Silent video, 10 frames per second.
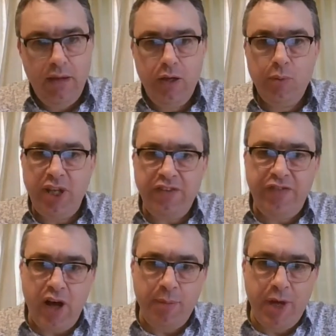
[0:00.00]
When the
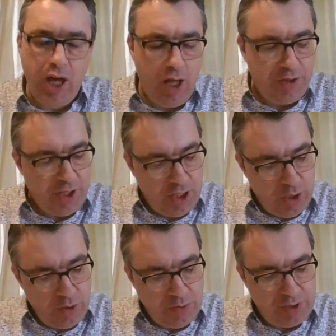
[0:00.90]
farmer heard the
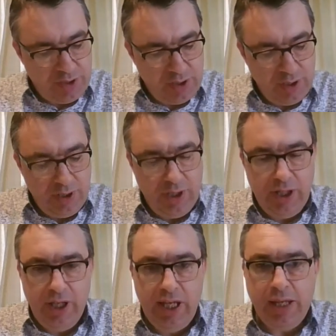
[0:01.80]
news,
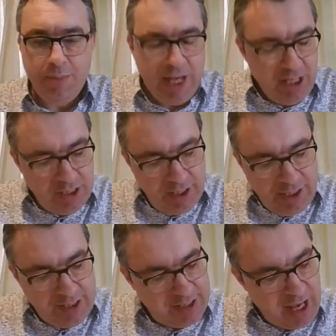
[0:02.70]
he
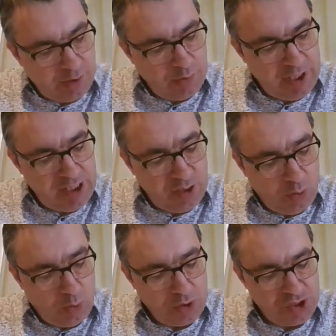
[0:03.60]
immediately saddled his
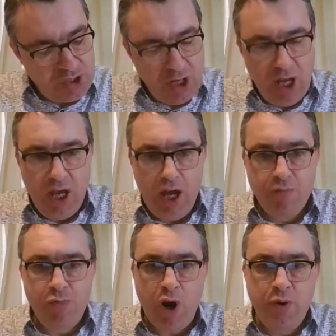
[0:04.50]
horse
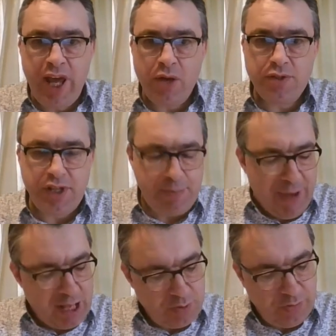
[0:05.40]
and rode out to the
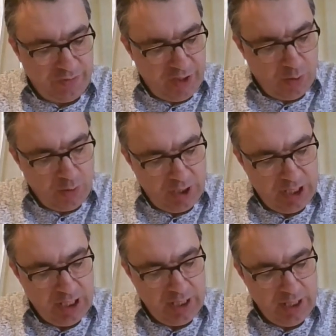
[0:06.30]
battlefield.
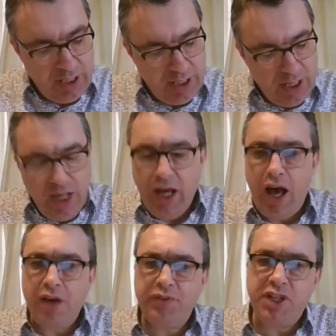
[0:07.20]

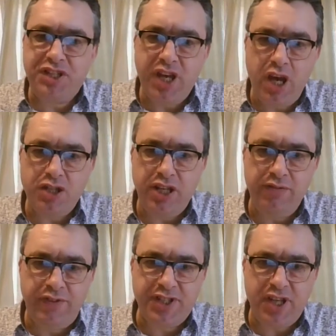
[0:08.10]
After searching
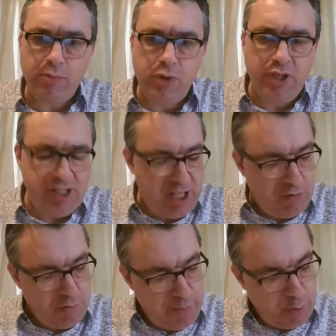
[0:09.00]
for some
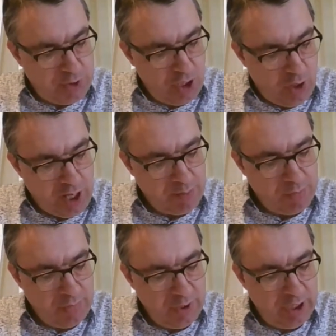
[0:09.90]
considerable
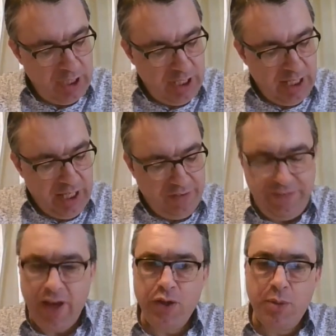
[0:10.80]
time, he
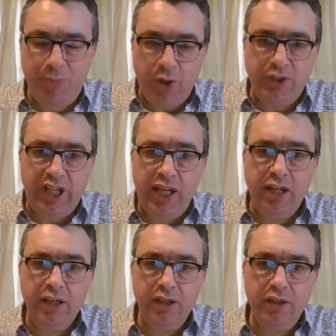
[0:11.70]
found the body
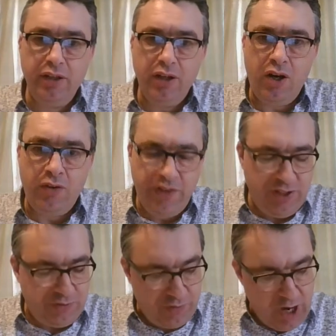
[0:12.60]
of
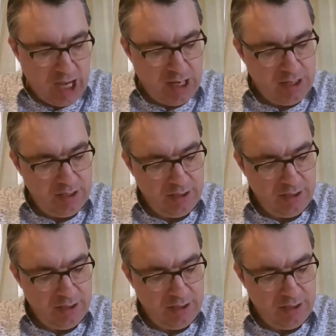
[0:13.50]
his friend.